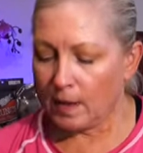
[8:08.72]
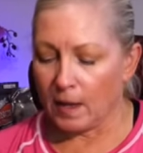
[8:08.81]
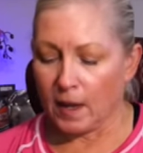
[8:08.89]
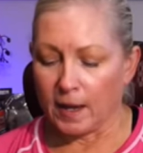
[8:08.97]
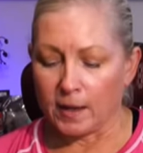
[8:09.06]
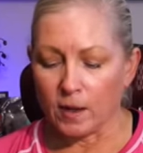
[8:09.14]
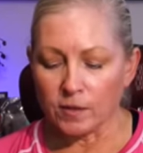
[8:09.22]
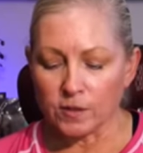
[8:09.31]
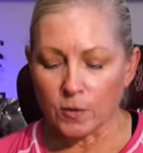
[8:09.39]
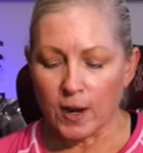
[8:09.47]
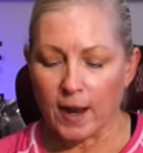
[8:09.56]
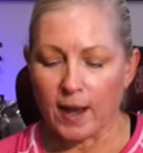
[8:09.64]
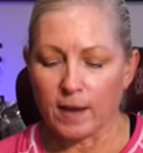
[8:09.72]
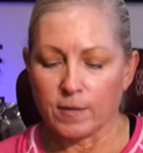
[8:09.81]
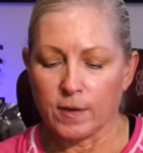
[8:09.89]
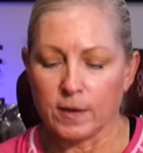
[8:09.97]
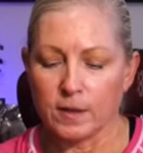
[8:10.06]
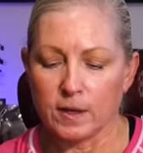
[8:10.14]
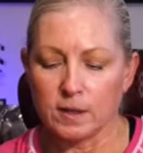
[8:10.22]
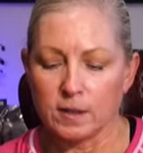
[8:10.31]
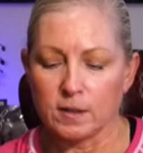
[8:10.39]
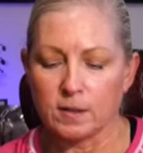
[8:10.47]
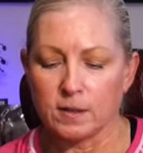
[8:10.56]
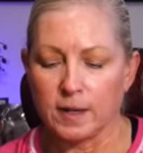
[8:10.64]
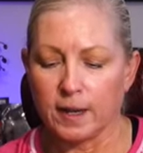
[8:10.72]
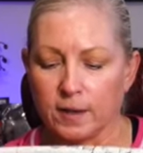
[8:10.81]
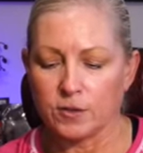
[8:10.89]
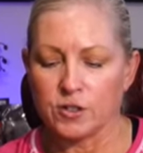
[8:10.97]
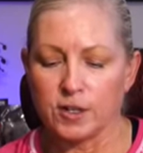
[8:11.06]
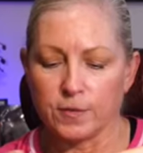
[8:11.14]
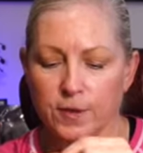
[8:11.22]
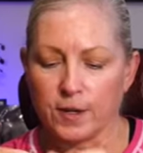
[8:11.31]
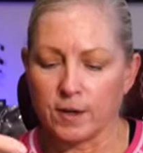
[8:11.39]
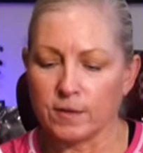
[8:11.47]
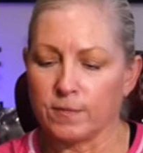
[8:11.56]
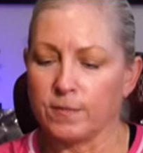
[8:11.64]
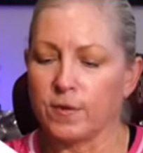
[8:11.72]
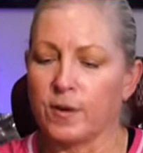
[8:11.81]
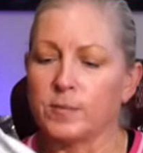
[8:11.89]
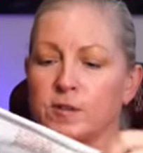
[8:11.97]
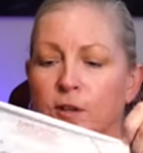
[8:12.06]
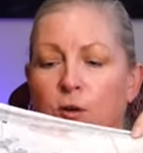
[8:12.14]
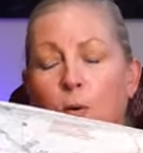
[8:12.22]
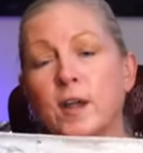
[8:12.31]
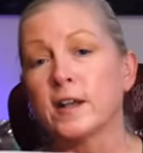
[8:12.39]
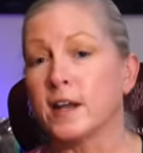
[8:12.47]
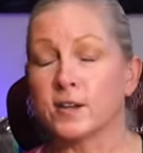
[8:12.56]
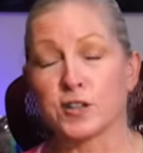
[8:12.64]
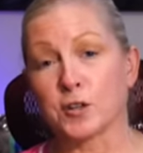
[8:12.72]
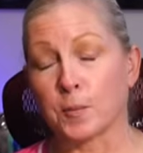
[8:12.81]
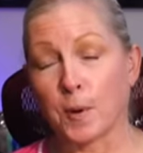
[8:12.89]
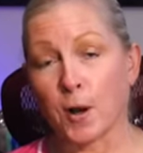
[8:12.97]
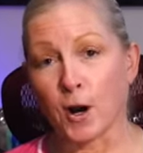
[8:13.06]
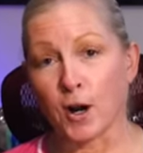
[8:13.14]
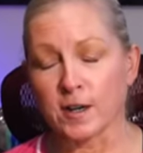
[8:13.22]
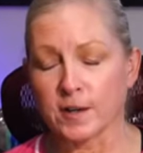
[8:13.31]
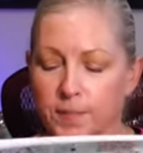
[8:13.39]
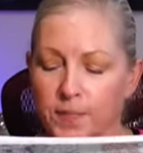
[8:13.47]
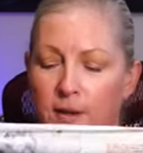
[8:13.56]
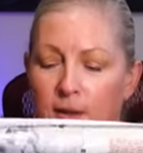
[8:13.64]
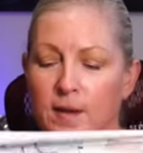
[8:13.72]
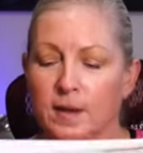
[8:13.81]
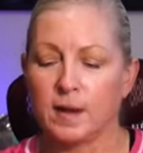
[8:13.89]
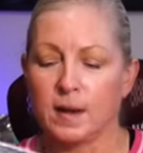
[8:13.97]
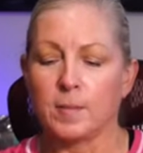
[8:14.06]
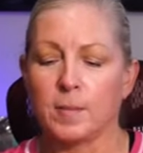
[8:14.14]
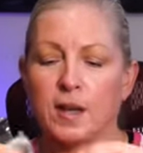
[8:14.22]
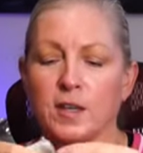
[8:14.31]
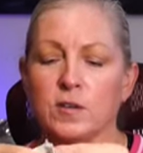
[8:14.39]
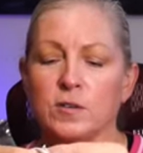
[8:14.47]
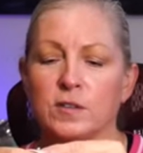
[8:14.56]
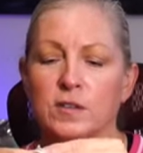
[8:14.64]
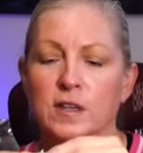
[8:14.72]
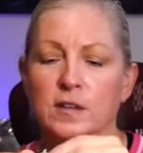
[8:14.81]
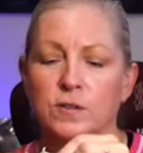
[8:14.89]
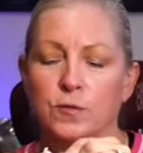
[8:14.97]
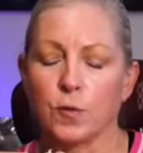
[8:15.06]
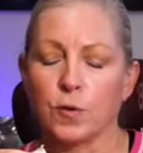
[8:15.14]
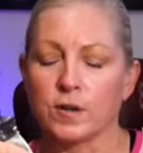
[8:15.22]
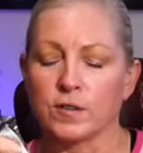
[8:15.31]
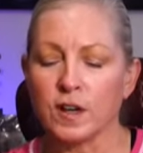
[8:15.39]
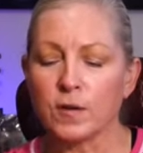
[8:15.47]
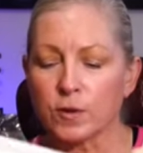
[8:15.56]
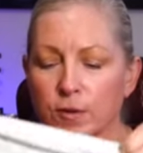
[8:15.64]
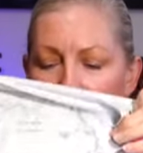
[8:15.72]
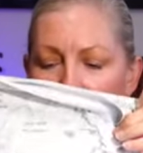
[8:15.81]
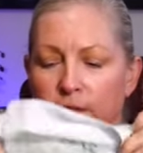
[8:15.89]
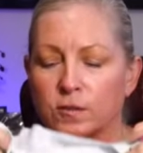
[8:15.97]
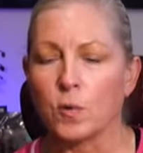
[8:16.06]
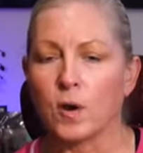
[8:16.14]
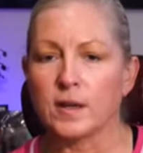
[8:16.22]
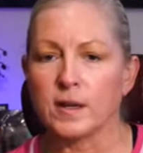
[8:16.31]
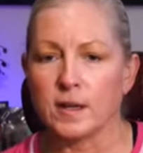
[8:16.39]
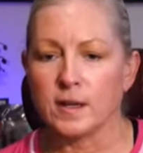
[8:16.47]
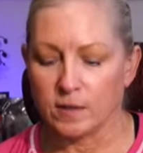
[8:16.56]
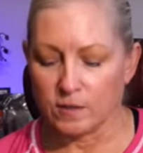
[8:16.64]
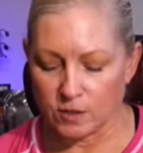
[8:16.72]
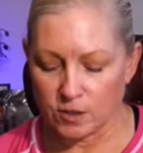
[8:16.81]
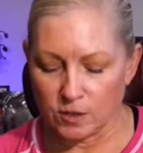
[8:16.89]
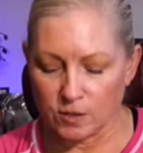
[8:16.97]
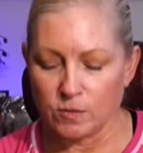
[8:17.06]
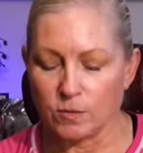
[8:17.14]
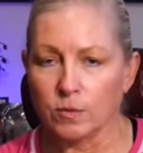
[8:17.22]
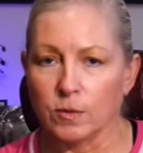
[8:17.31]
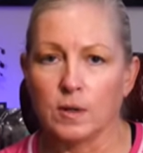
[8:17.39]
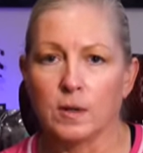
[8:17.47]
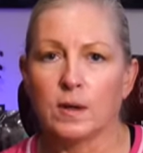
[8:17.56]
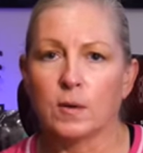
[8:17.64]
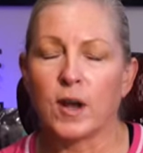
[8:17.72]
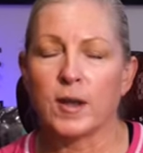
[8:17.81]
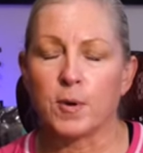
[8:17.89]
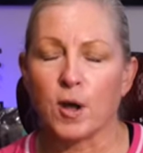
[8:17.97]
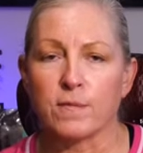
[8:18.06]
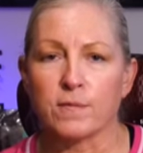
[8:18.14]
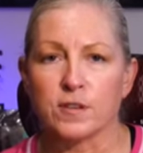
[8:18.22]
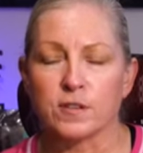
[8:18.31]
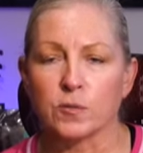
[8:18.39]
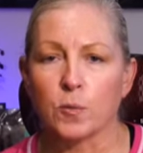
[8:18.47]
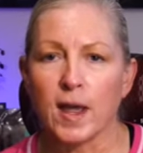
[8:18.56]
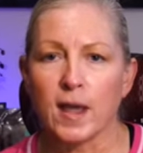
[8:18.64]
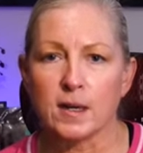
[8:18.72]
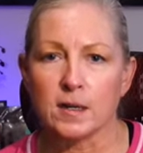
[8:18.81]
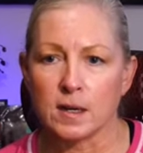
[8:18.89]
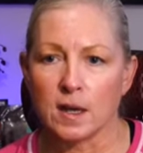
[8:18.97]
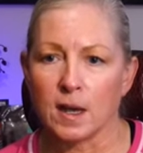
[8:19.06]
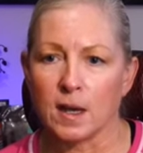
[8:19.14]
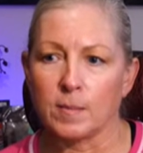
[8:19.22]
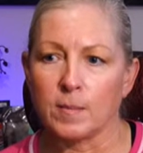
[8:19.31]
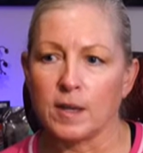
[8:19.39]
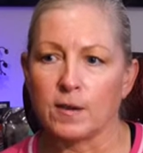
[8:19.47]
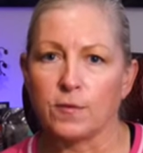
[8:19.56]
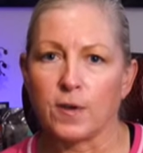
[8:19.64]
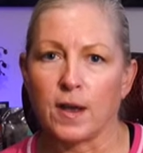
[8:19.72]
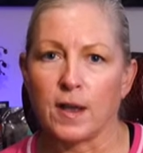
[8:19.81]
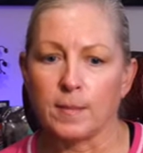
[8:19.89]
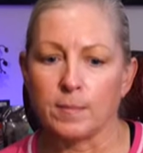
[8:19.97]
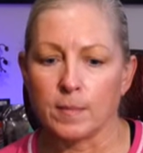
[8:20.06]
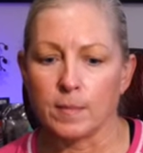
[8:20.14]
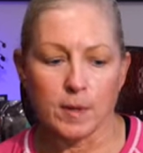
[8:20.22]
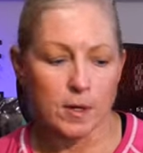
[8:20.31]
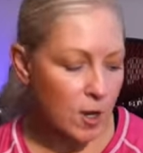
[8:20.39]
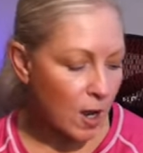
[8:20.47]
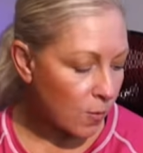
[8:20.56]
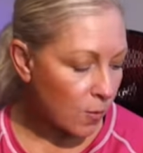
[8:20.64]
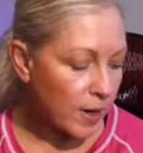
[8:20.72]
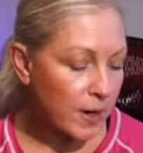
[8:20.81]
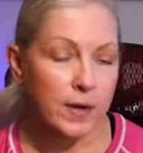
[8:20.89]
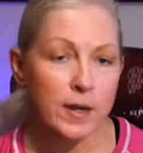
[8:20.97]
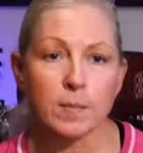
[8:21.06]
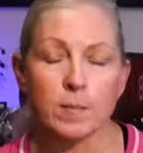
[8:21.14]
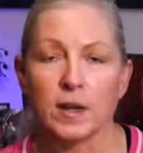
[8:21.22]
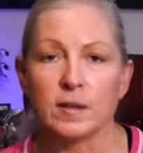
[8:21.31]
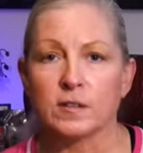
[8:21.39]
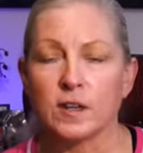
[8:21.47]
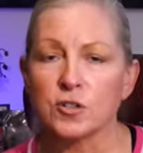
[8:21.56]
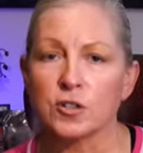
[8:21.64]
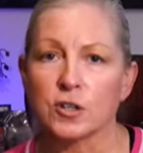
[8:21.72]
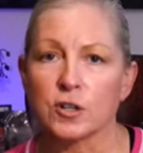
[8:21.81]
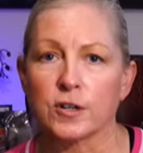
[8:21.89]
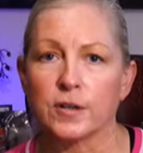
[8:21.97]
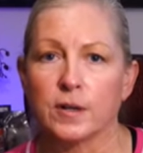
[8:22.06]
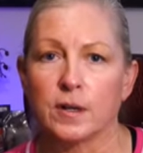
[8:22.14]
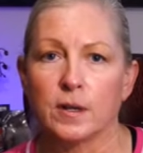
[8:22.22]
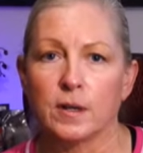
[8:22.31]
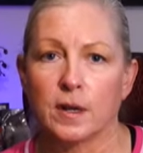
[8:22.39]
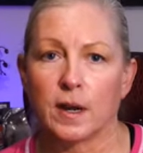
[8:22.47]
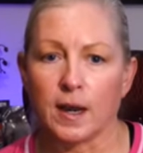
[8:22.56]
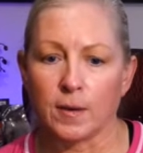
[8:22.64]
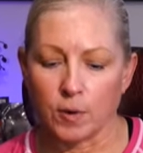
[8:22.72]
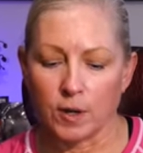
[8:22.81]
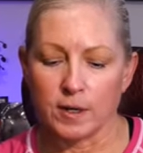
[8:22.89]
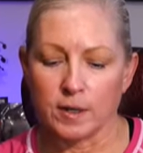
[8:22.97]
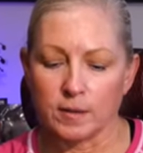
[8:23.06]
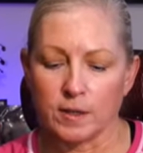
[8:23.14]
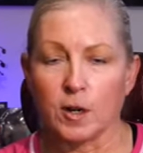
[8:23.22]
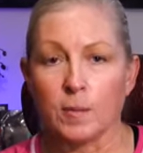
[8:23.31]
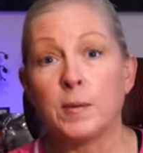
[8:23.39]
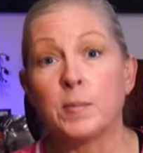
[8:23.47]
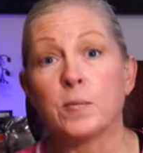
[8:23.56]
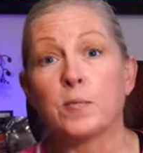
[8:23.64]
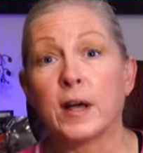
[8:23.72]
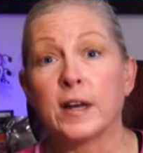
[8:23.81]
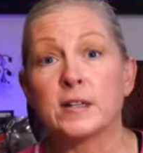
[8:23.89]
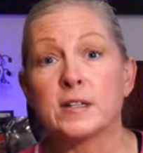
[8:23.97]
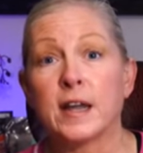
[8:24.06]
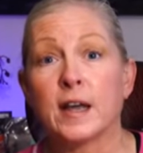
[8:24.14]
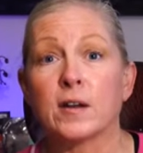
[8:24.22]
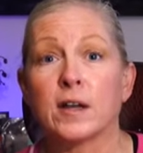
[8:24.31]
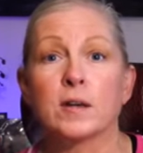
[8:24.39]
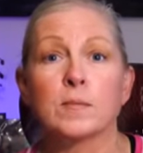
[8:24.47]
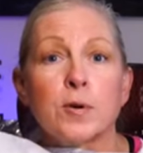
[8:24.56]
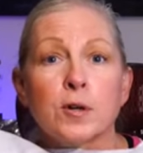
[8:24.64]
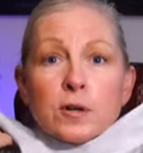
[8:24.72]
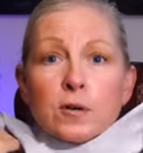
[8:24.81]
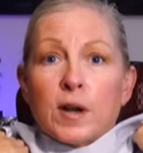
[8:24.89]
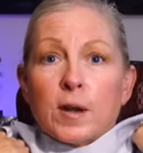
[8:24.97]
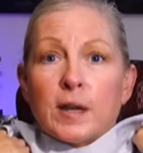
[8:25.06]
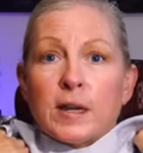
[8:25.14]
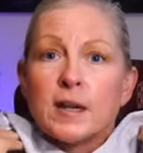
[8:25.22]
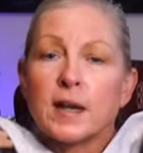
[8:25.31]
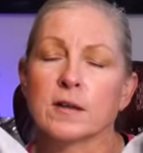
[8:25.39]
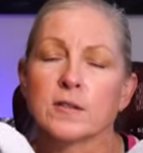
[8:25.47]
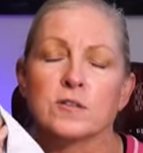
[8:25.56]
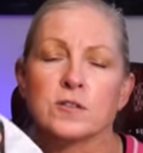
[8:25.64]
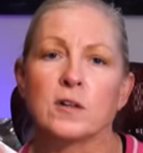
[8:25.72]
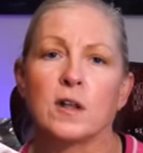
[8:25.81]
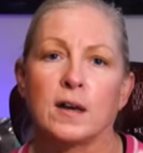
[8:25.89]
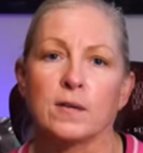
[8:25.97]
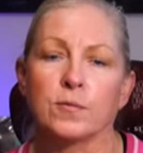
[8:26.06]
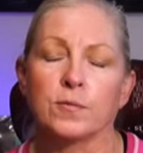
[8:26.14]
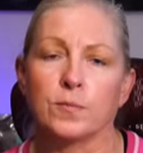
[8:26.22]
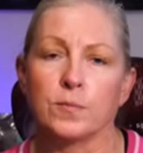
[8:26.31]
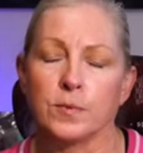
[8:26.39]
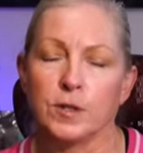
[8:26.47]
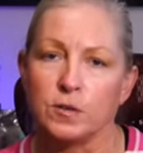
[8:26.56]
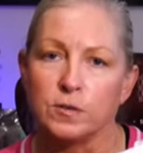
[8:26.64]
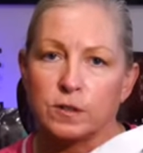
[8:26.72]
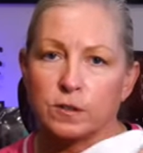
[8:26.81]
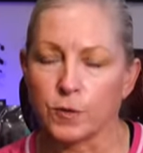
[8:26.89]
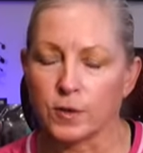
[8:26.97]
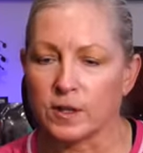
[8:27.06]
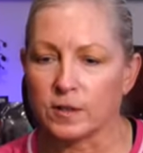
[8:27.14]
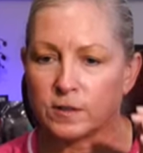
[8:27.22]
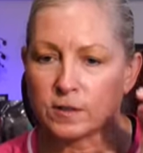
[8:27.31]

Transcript: I also have a little handkerchief here from Sequoia National Park. Um, I use this for several things. One is to wipe off the sweat. Um, if I'm not wearing my sun shirt, I want to, you know, maybe wet it down. I can put it around my neck. There's a lot of uses for this.